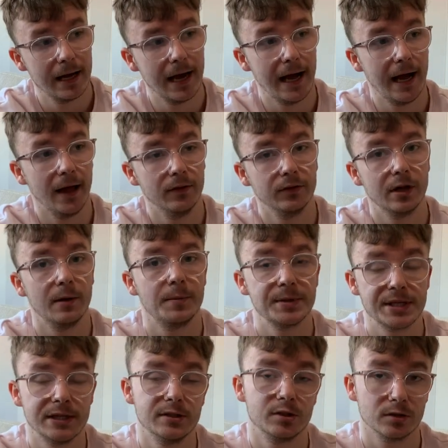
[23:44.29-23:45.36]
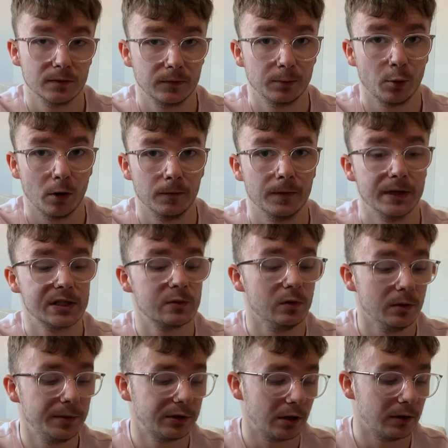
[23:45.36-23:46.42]
and a percentage of the profits
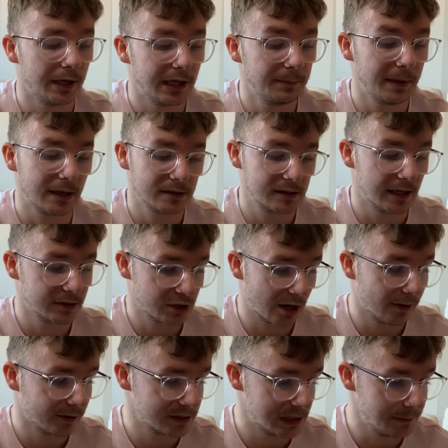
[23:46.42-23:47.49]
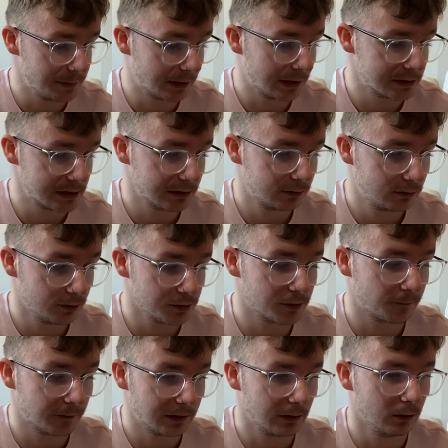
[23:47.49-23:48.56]
will be donated back to that charity because it does
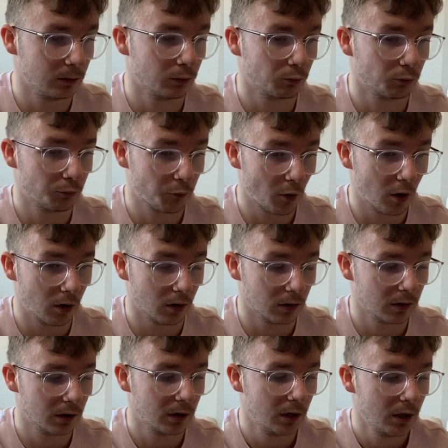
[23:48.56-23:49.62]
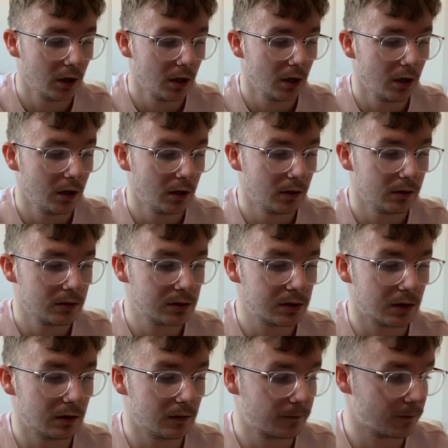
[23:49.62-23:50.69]
feel wrong
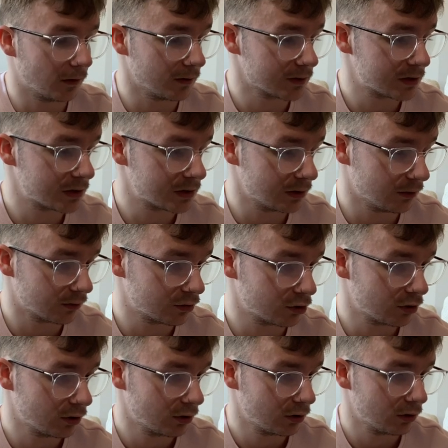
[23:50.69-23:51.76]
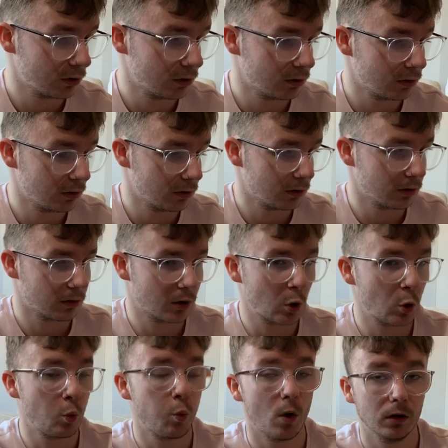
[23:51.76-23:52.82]
to have got such
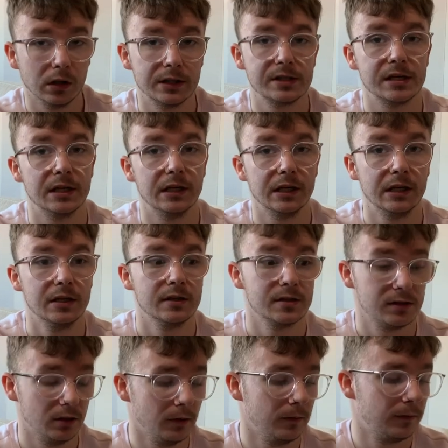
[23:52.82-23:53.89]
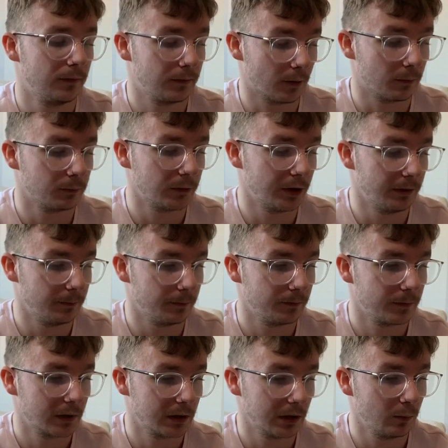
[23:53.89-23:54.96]
quality stuff from them
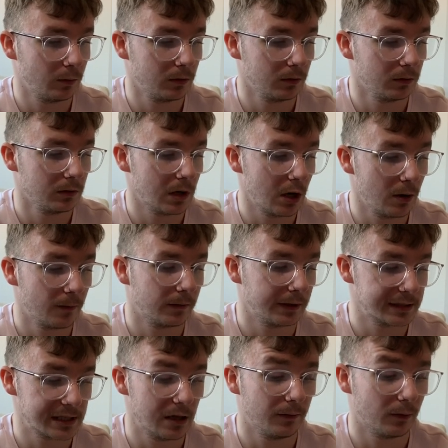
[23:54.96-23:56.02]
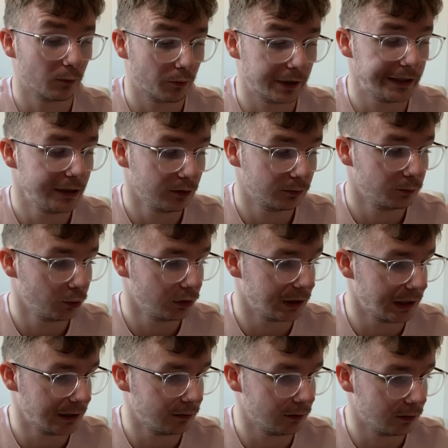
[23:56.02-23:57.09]
that will hopefully sell for really good money
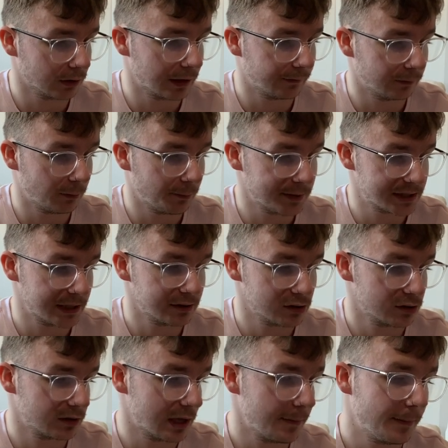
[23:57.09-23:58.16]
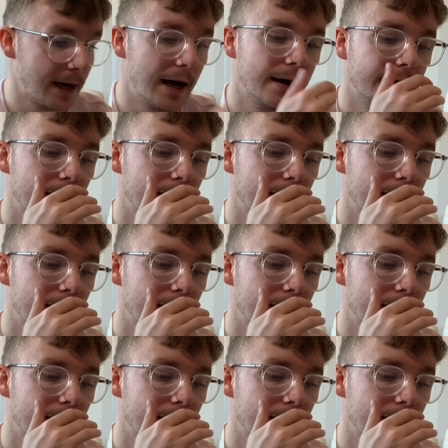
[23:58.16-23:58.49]
and not give them a percentage of that back.